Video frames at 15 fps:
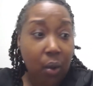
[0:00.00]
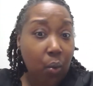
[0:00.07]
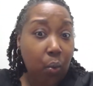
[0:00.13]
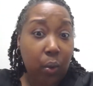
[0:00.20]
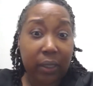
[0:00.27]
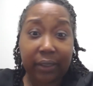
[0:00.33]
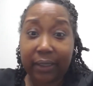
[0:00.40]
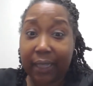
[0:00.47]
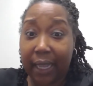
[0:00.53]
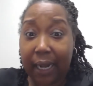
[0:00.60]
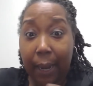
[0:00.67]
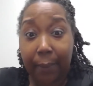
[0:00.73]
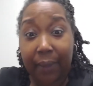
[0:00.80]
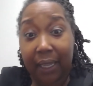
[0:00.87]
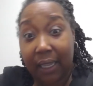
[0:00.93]
what state
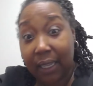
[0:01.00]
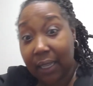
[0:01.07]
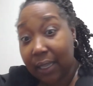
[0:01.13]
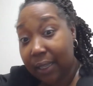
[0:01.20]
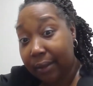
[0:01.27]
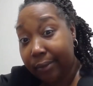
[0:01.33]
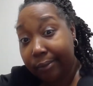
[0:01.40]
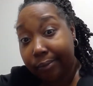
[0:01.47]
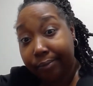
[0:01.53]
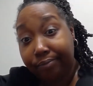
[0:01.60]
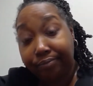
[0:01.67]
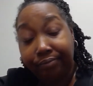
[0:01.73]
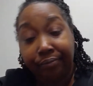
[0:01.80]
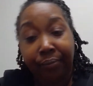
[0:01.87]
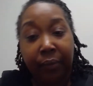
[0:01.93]
I'm
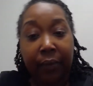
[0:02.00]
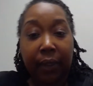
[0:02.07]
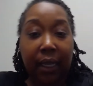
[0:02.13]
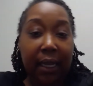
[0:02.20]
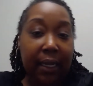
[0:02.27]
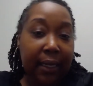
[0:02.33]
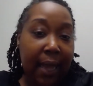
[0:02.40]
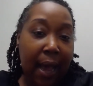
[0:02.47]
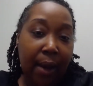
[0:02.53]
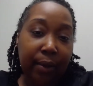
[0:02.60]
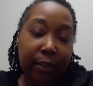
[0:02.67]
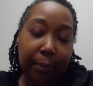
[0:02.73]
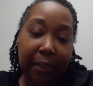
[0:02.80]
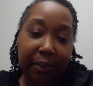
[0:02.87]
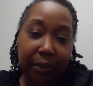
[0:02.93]
in, and now
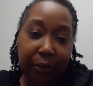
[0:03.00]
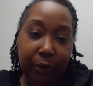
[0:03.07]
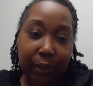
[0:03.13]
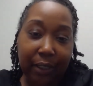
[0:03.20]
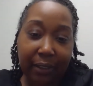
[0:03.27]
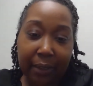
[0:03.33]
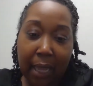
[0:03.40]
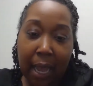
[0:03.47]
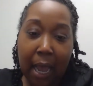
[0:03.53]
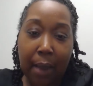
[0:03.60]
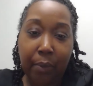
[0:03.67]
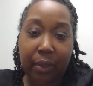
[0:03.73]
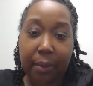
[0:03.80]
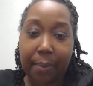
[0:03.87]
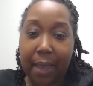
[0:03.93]
especially during this
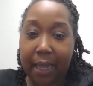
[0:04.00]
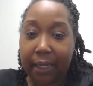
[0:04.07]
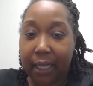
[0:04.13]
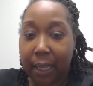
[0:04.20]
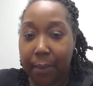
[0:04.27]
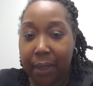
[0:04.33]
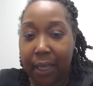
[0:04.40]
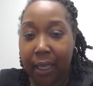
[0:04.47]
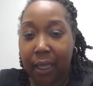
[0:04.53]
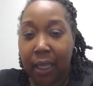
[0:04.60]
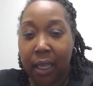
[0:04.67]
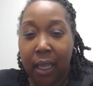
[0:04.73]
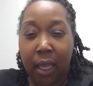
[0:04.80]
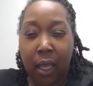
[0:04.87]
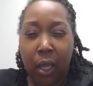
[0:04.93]
time with the pandemic,
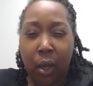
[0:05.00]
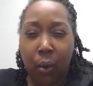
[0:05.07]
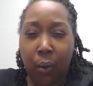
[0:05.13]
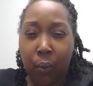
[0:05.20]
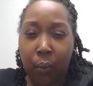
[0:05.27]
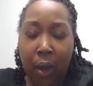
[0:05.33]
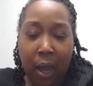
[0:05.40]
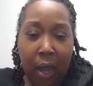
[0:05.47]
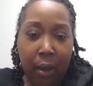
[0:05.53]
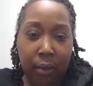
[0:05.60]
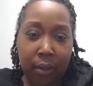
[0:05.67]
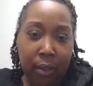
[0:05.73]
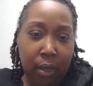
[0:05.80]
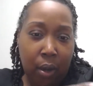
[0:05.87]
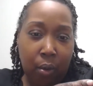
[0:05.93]

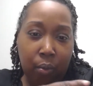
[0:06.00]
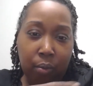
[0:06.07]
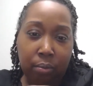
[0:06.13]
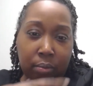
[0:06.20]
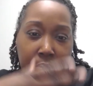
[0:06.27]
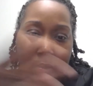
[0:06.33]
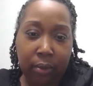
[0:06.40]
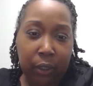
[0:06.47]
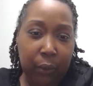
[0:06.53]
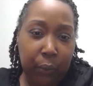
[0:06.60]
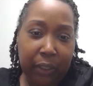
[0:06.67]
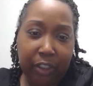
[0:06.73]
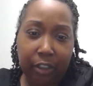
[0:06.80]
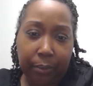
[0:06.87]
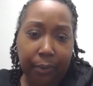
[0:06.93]

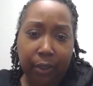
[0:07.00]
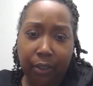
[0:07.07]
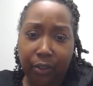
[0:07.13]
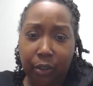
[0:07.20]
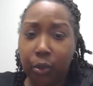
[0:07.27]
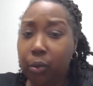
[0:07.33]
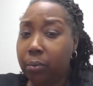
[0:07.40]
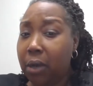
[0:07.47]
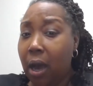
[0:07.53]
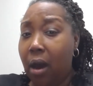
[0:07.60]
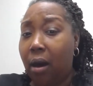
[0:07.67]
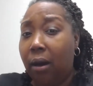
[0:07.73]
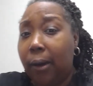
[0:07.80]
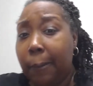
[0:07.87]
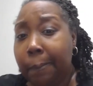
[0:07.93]
we jump on a Zoom
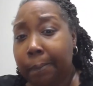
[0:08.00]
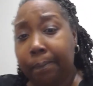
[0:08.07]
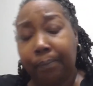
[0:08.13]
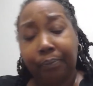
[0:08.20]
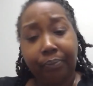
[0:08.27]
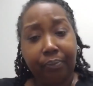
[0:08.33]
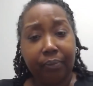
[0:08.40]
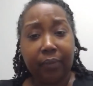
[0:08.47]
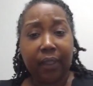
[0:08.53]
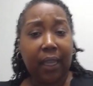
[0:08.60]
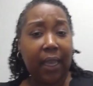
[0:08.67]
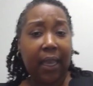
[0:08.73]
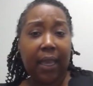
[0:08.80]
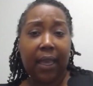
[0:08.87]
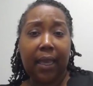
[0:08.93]
call,
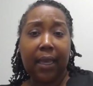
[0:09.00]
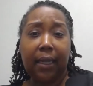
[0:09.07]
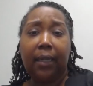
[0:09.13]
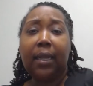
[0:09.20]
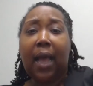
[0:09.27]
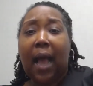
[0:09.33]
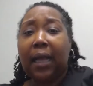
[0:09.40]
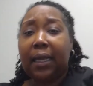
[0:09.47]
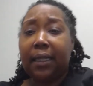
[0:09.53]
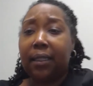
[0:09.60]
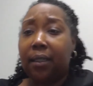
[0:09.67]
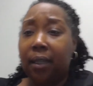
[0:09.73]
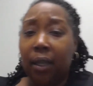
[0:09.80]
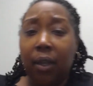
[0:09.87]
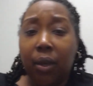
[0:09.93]
and I
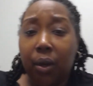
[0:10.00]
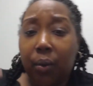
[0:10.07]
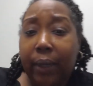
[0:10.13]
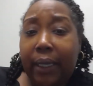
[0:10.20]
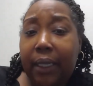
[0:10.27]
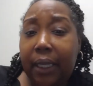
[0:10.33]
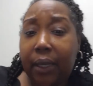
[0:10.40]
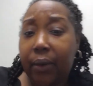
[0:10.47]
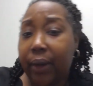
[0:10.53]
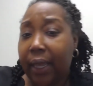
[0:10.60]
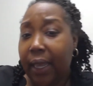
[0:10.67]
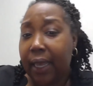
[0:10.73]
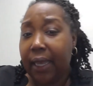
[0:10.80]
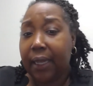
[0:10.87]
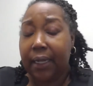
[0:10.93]
can quickly go
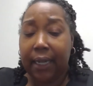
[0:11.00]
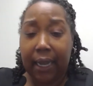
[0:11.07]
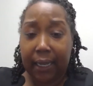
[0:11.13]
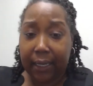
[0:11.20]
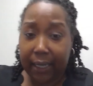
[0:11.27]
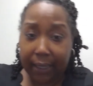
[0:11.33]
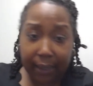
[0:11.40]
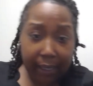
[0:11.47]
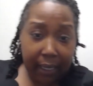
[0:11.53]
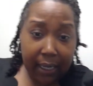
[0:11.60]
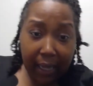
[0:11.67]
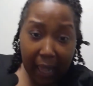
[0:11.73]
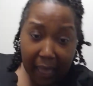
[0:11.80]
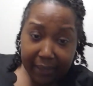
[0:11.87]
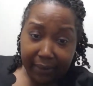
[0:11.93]
ahead and get
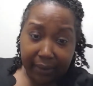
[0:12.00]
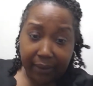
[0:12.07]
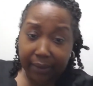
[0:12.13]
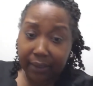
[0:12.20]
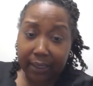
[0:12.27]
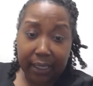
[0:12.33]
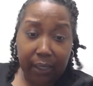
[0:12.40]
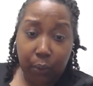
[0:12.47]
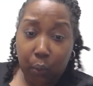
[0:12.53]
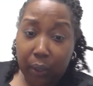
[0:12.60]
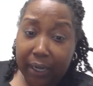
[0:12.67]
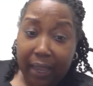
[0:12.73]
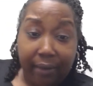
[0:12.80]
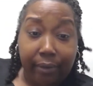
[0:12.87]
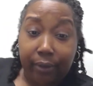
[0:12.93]
licensed in
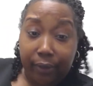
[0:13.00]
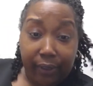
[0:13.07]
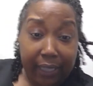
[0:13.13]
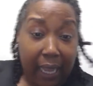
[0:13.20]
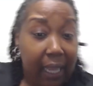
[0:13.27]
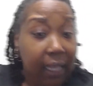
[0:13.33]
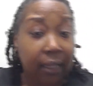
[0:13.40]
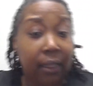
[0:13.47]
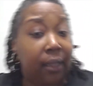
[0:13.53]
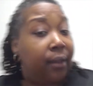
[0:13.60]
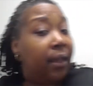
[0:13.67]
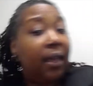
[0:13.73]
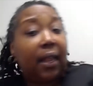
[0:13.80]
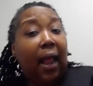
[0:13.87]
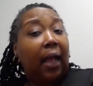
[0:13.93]
whatever state,
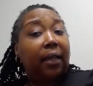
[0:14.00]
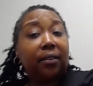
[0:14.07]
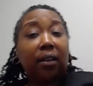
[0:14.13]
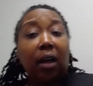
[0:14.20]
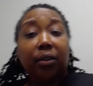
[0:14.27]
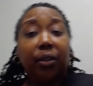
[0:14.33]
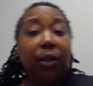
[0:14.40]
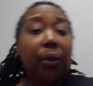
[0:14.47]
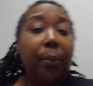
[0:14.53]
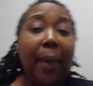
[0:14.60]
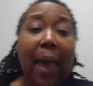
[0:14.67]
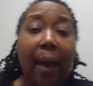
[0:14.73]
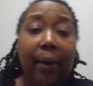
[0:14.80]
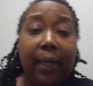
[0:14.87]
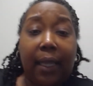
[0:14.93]
and I could talk to you
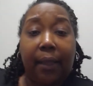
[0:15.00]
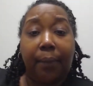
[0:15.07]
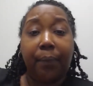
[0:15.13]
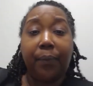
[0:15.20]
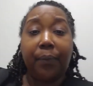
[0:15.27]
about it.